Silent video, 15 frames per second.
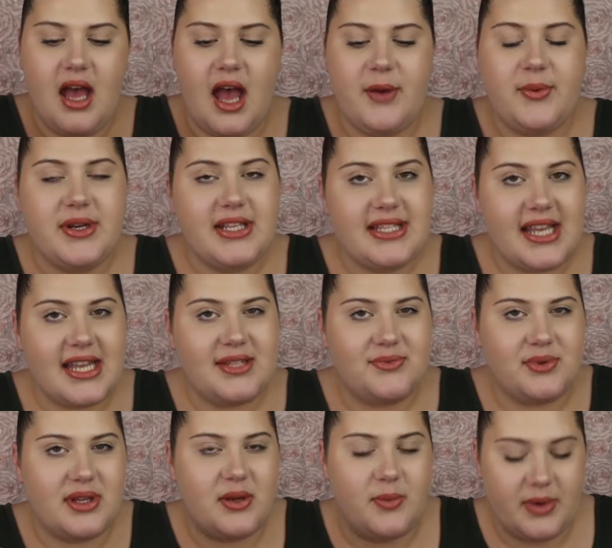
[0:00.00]
I will say it's
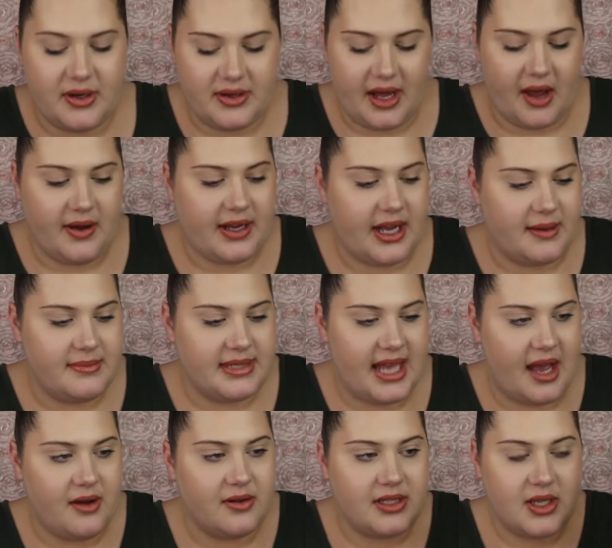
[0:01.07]
really weird how it comes
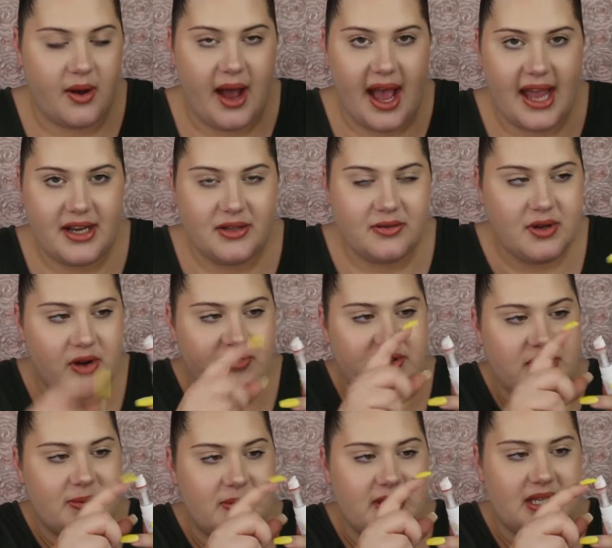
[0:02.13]
out, so I don't know if
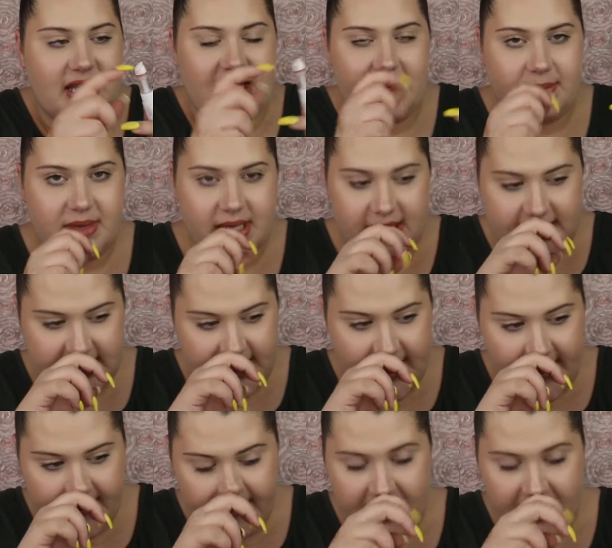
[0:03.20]
you're supposed to keep this,